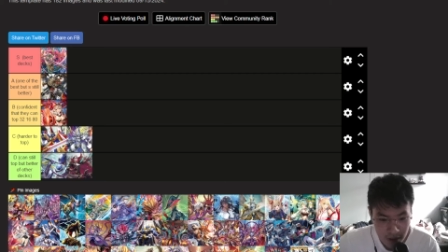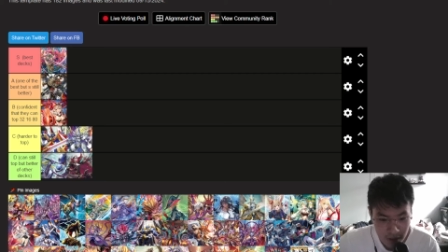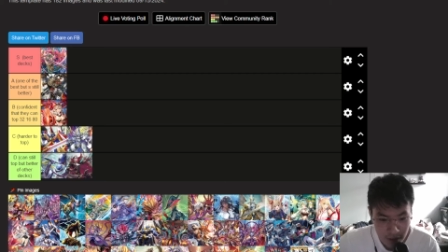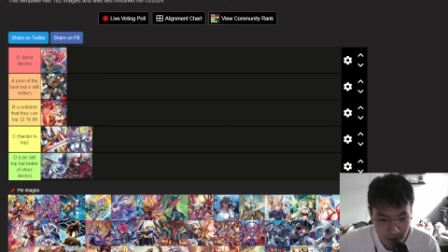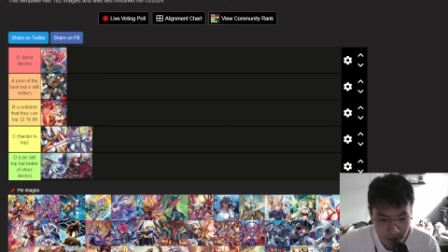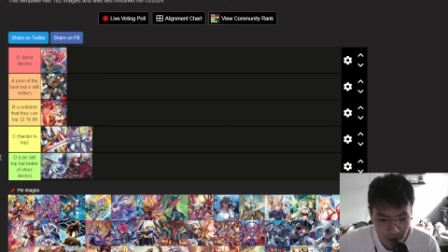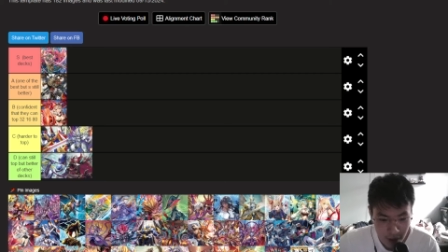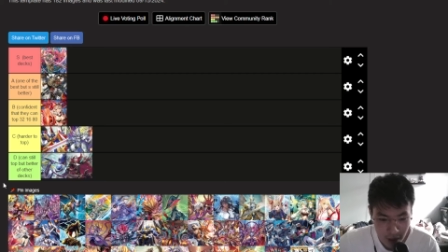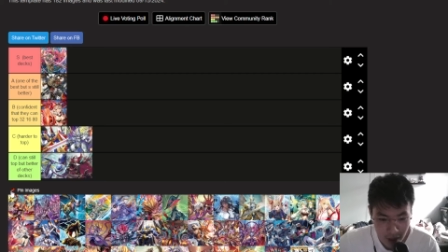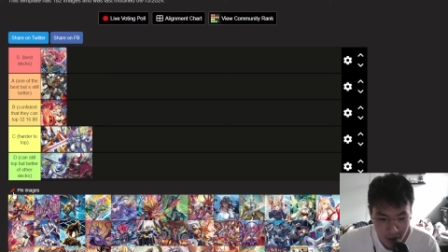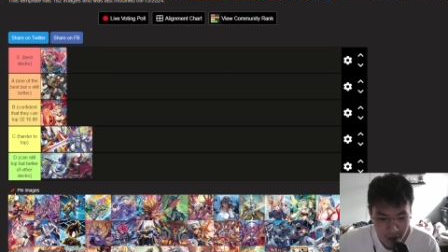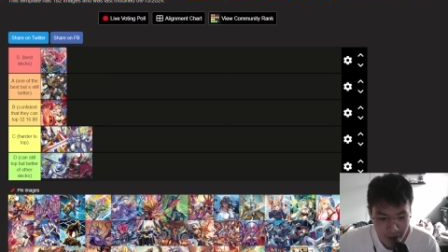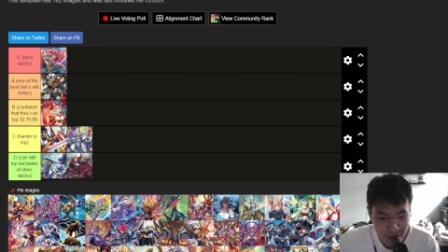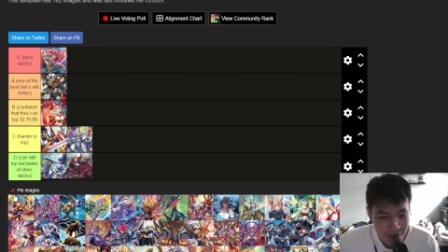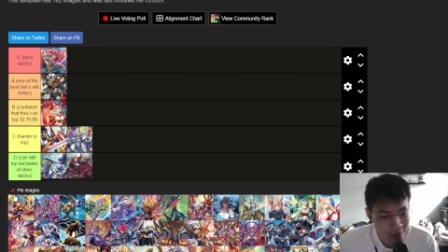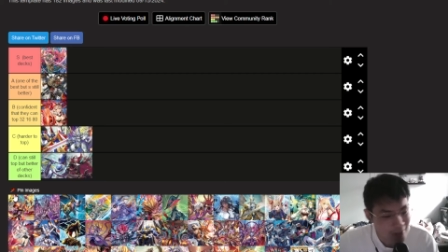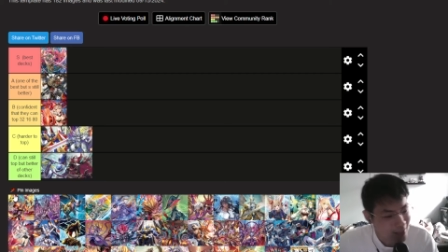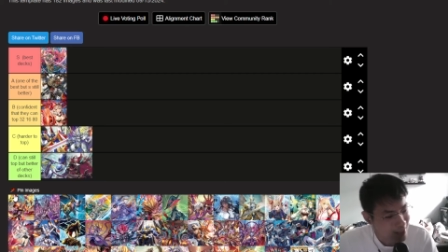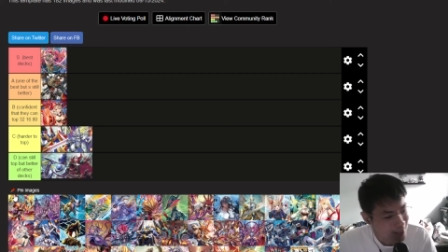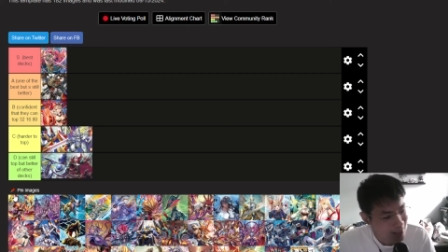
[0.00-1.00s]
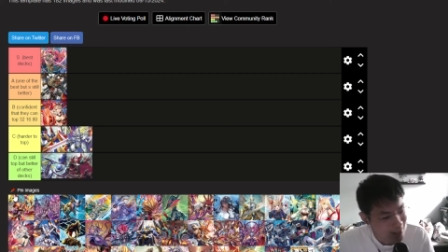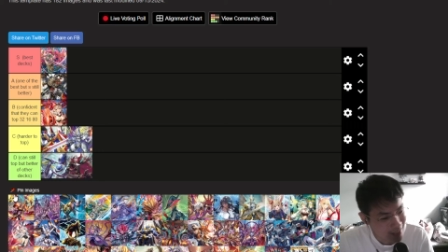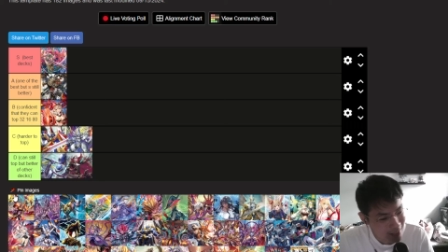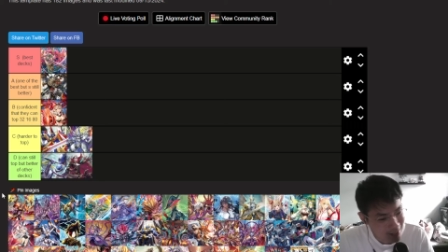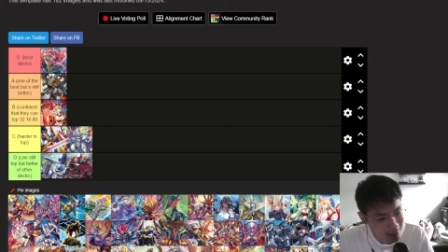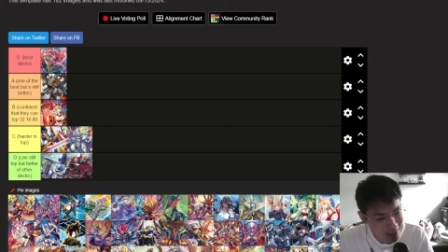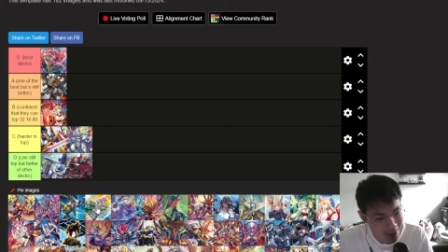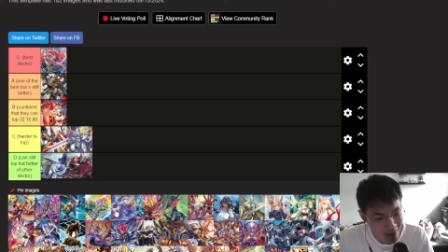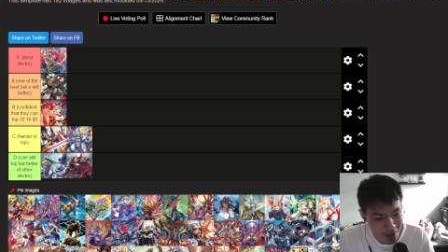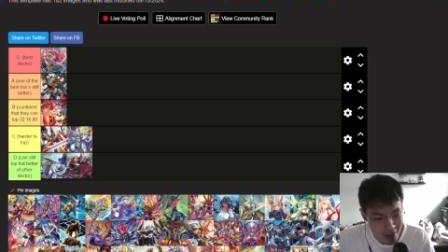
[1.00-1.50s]
Yeah.
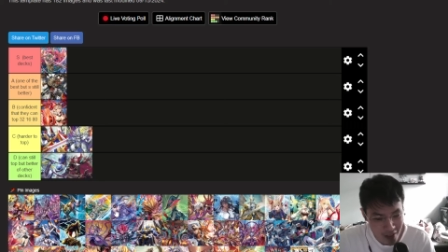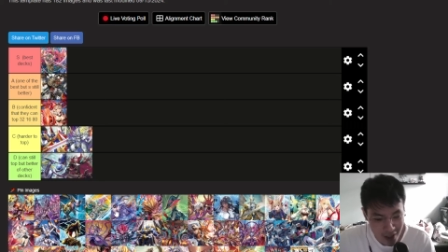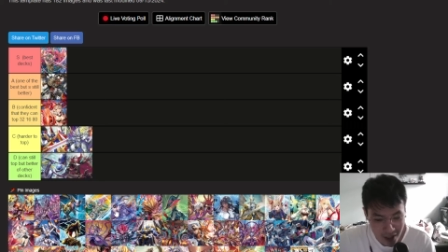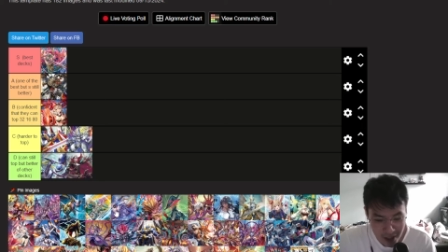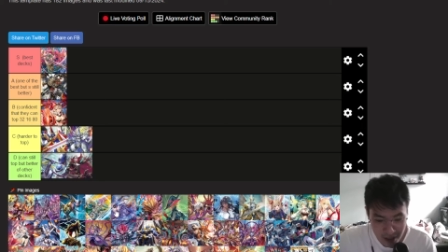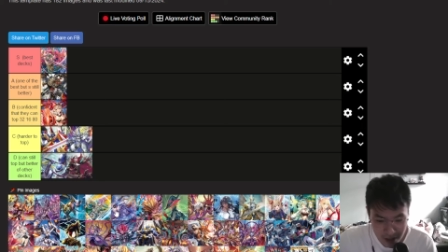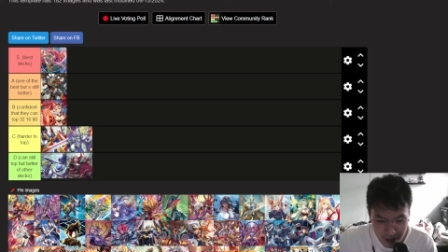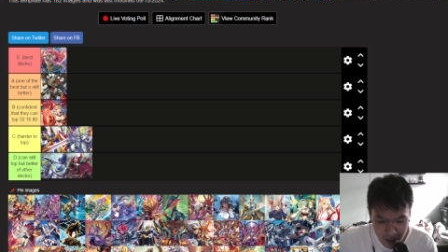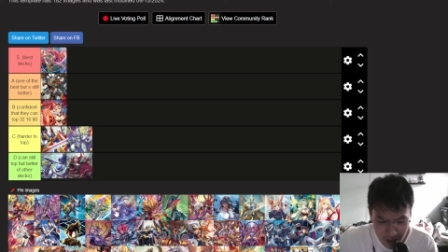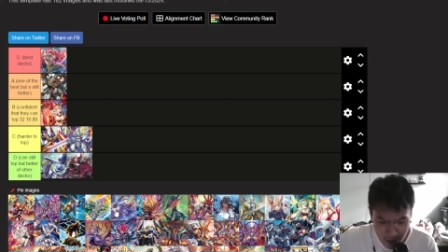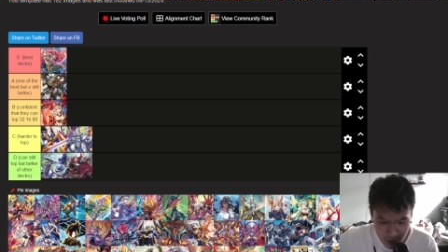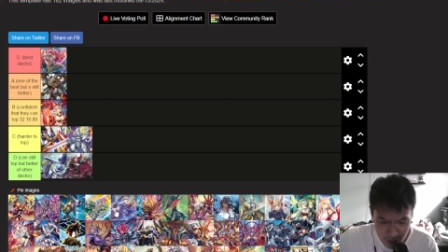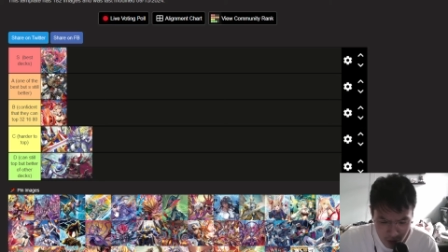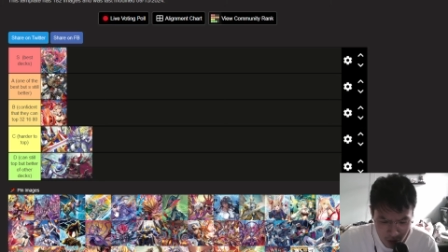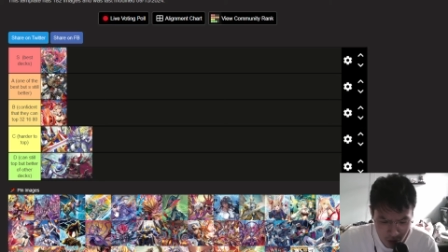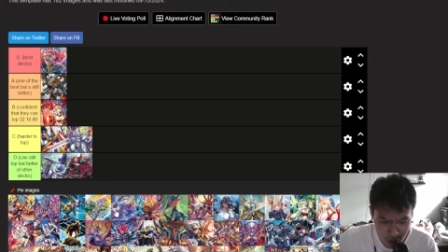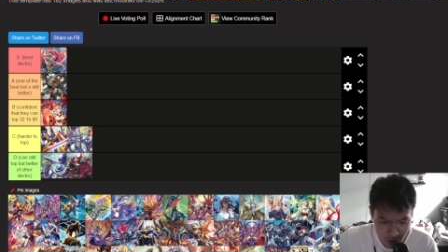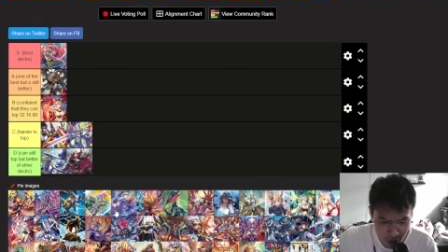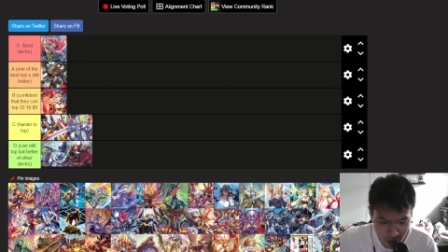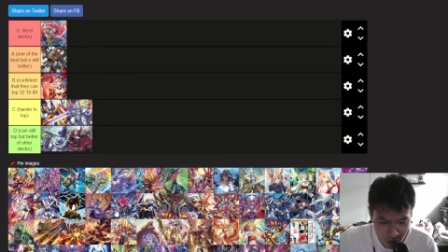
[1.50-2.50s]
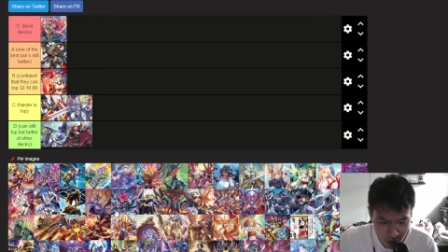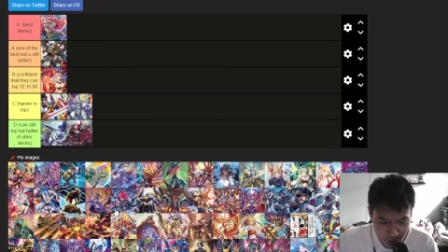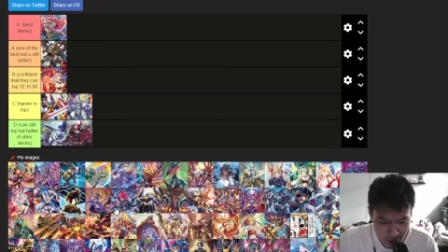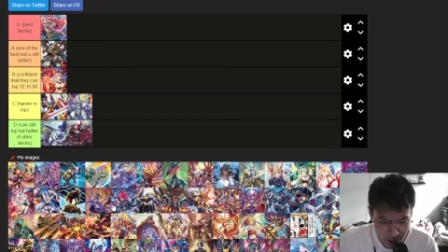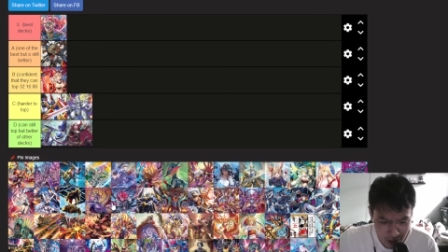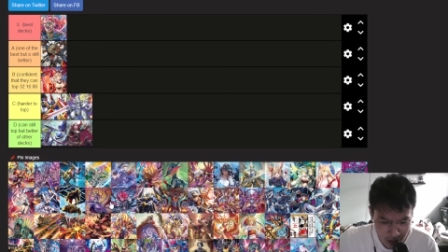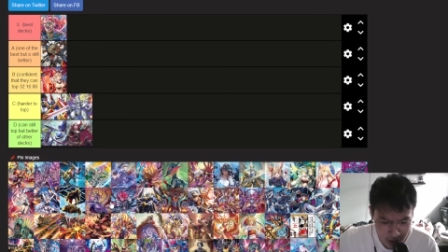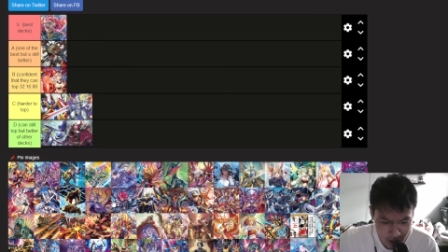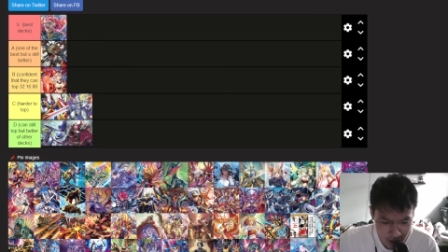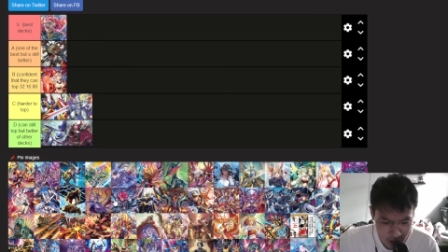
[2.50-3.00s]
I'll try to go
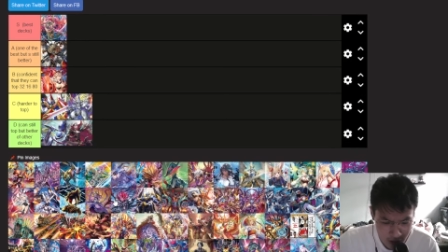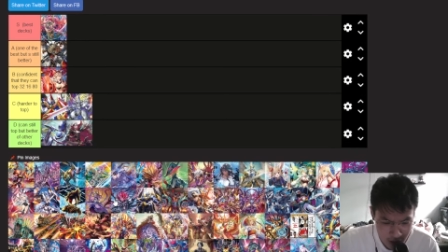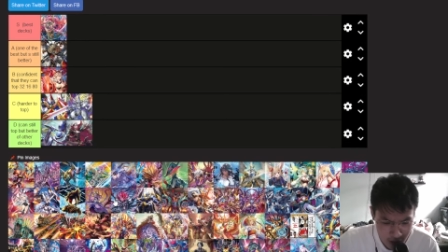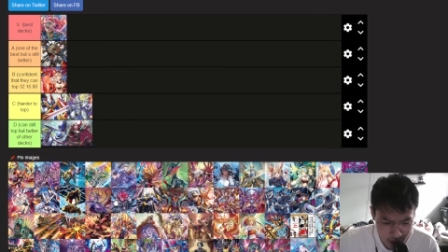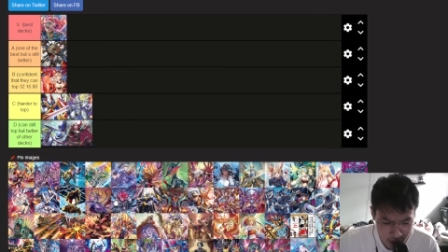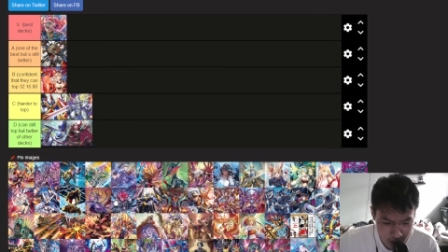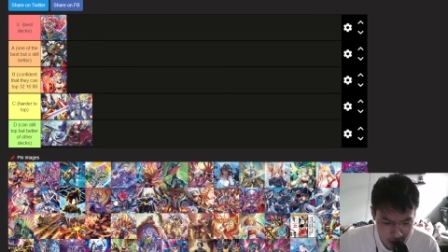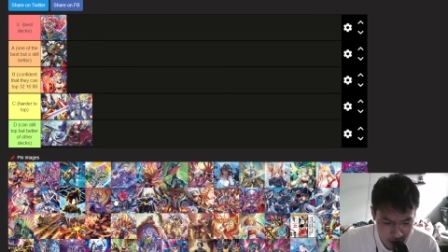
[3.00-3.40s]
faster